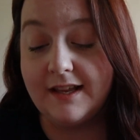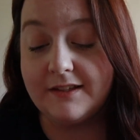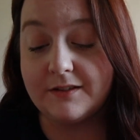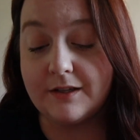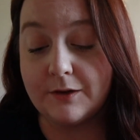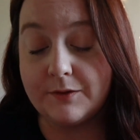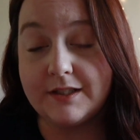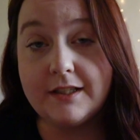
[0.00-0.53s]

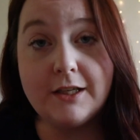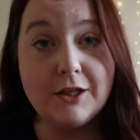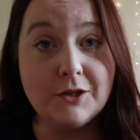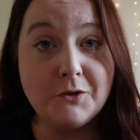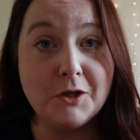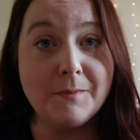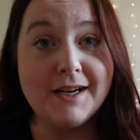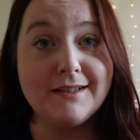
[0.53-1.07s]
So it's
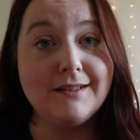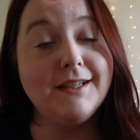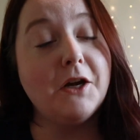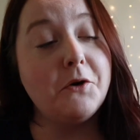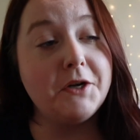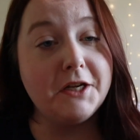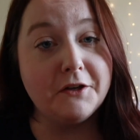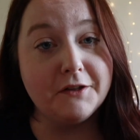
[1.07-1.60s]
cute. You're basically
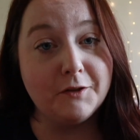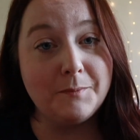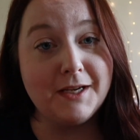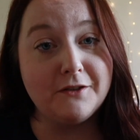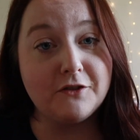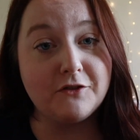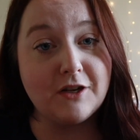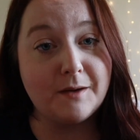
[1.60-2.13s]
owning your little
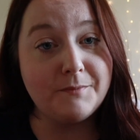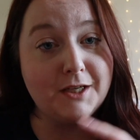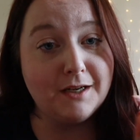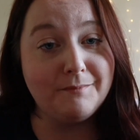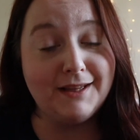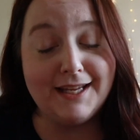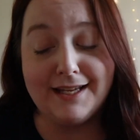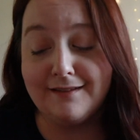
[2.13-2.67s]
pizza shop
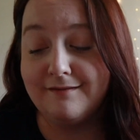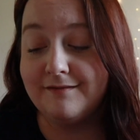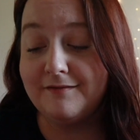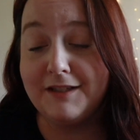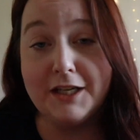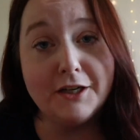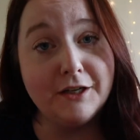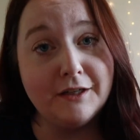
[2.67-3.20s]
and
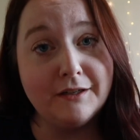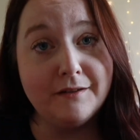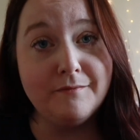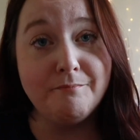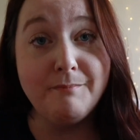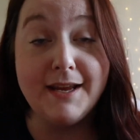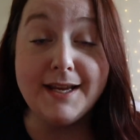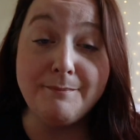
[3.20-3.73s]

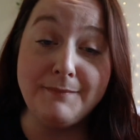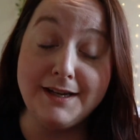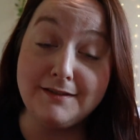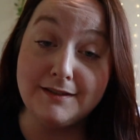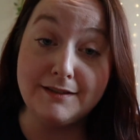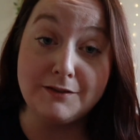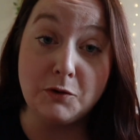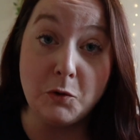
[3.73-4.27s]
you're making
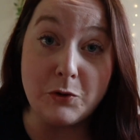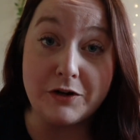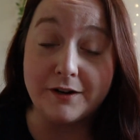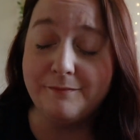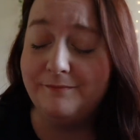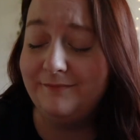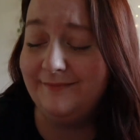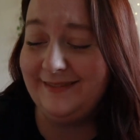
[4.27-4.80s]
pizzas to
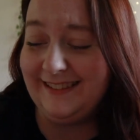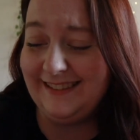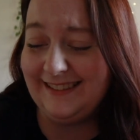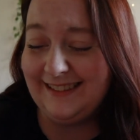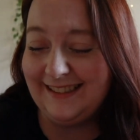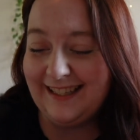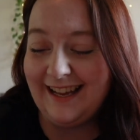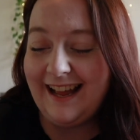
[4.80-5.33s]
order.
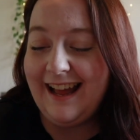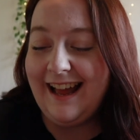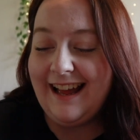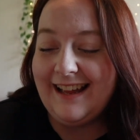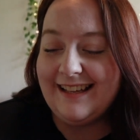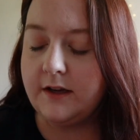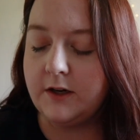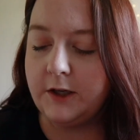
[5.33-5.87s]

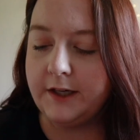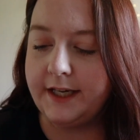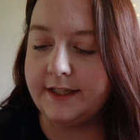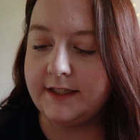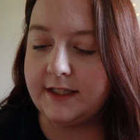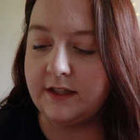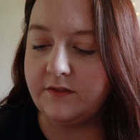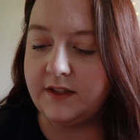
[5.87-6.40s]
In
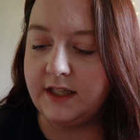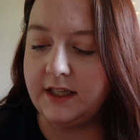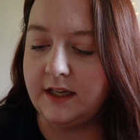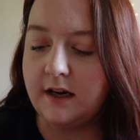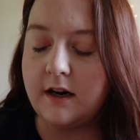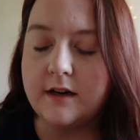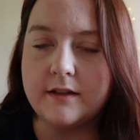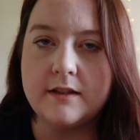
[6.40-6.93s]
Creativity
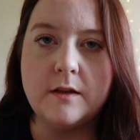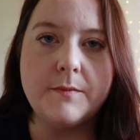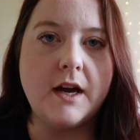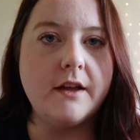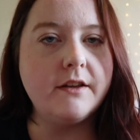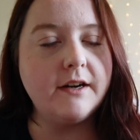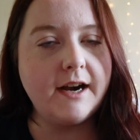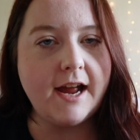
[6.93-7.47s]
are some
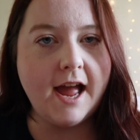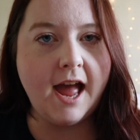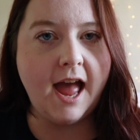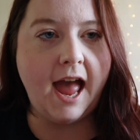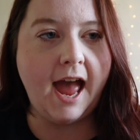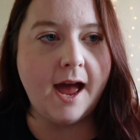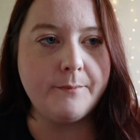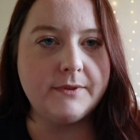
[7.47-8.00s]
other
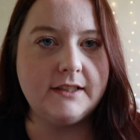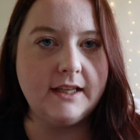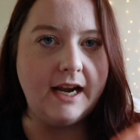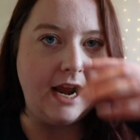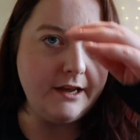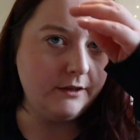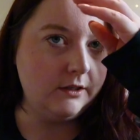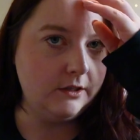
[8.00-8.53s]
apps that I
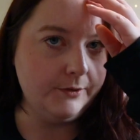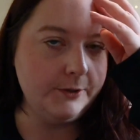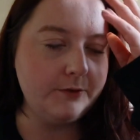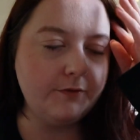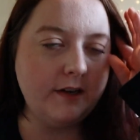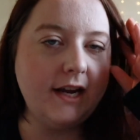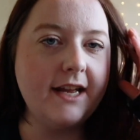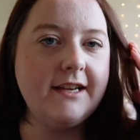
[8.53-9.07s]
use
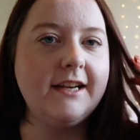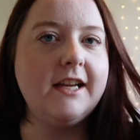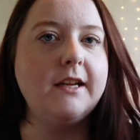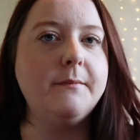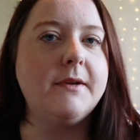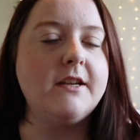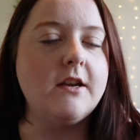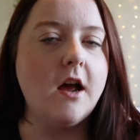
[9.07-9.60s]
for editing,
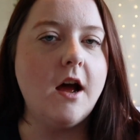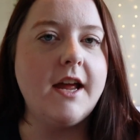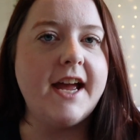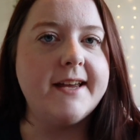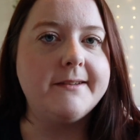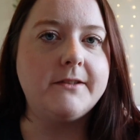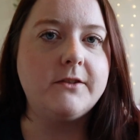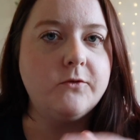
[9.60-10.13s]
but not
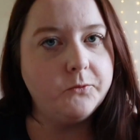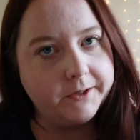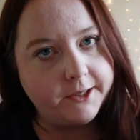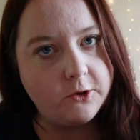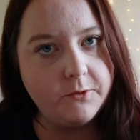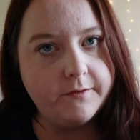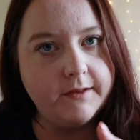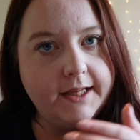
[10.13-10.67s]
as
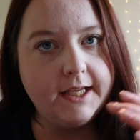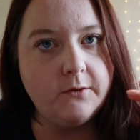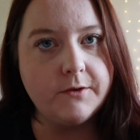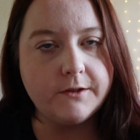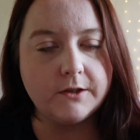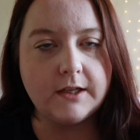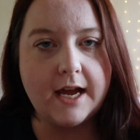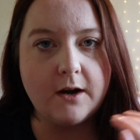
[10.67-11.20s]
frequently, which
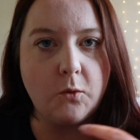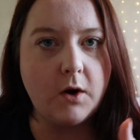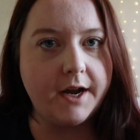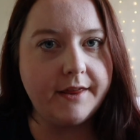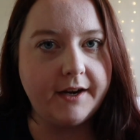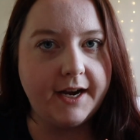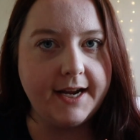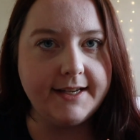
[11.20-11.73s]
is kind of why
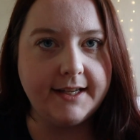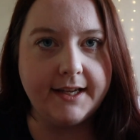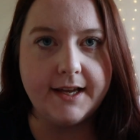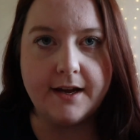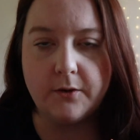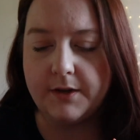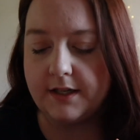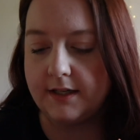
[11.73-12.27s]
they're hanging
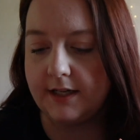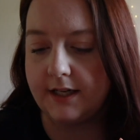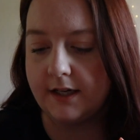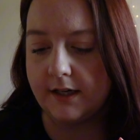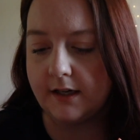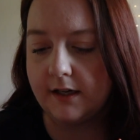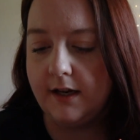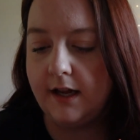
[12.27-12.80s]
out in
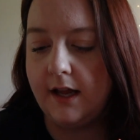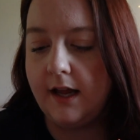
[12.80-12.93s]
here.